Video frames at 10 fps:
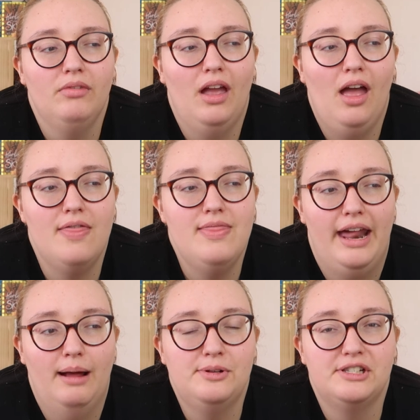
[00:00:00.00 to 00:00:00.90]

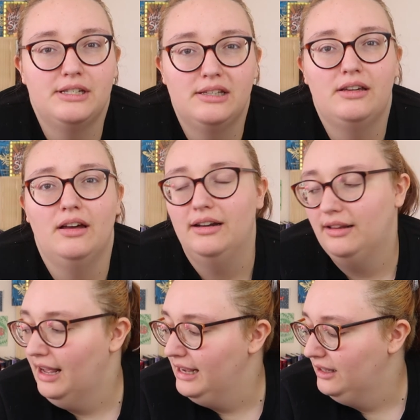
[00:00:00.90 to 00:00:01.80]
then I'm just gonna
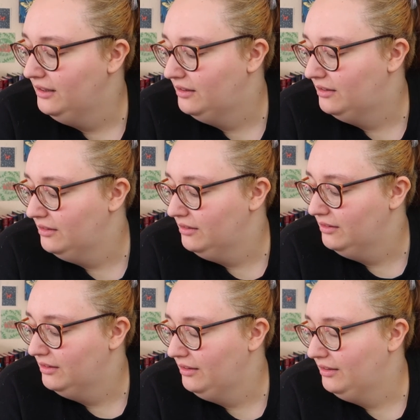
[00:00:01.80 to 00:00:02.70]
like
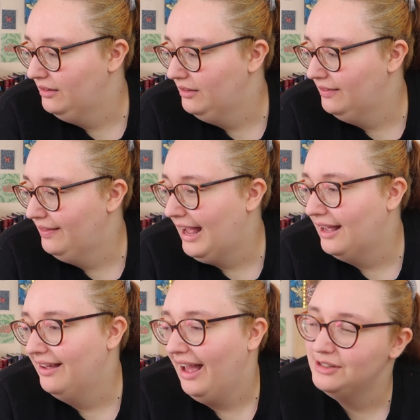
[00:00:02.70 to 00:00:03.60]

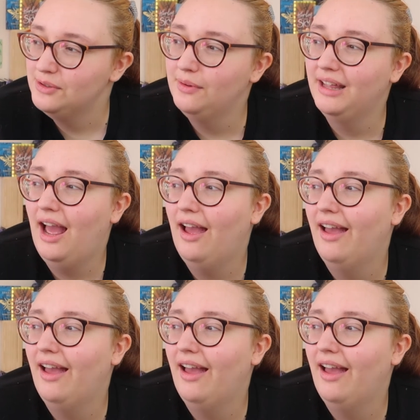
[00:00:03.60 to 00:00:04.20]
I don't know, like